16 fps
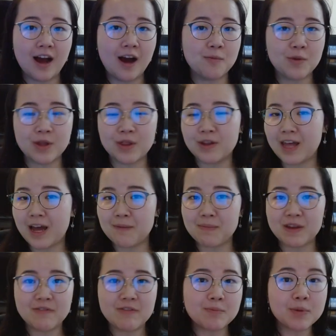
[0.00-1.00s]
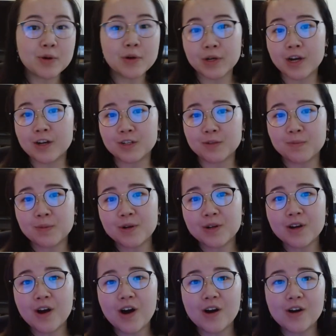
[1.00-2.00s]
whether that be from protocol to
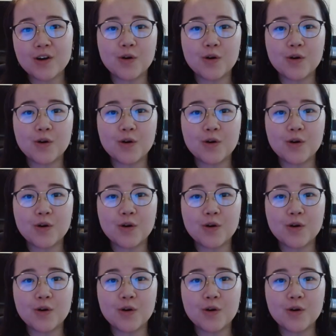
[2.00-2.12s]
protocol